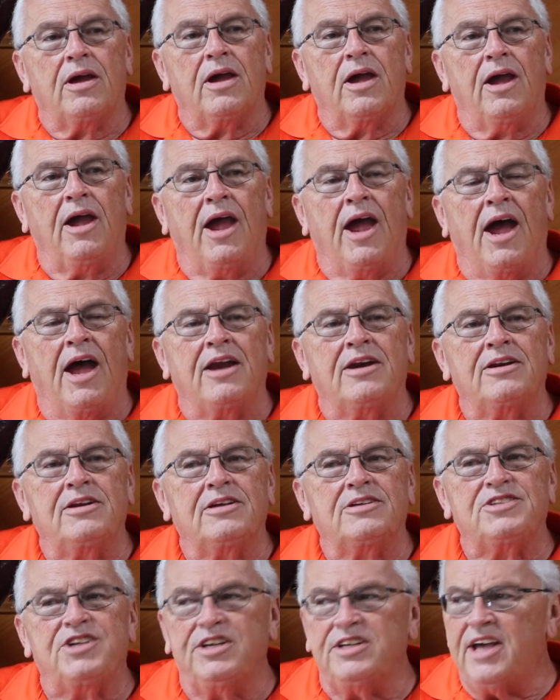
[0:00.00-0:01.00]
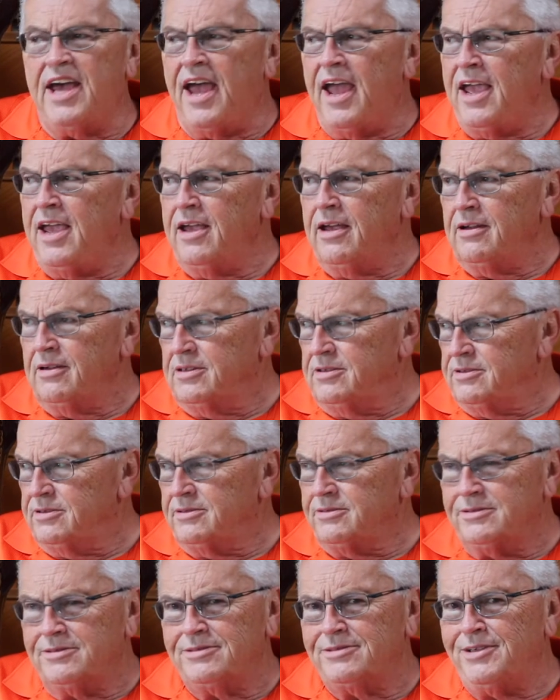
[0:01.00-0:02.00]
And today,
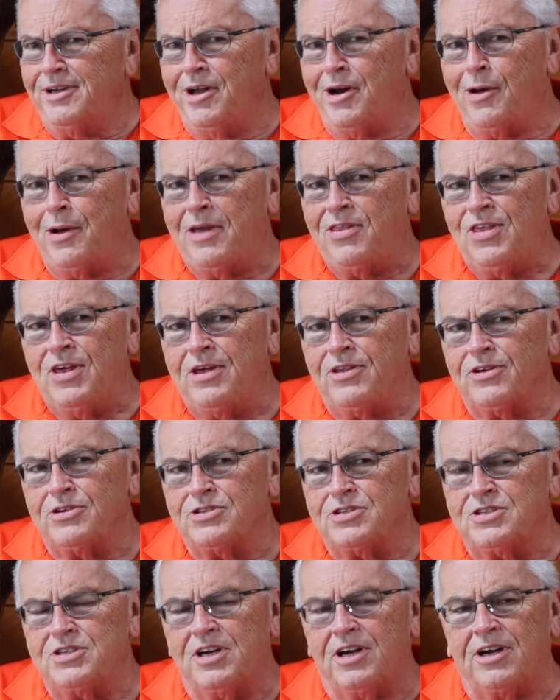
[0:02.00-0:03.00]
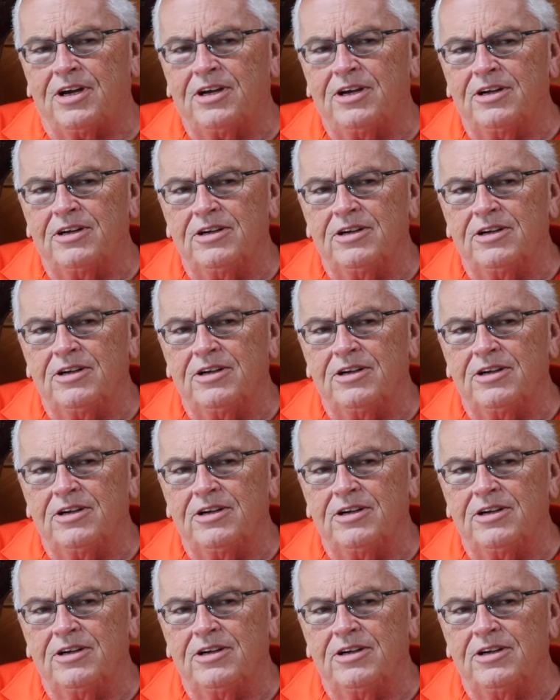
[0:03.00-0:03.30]
you know, I think there's about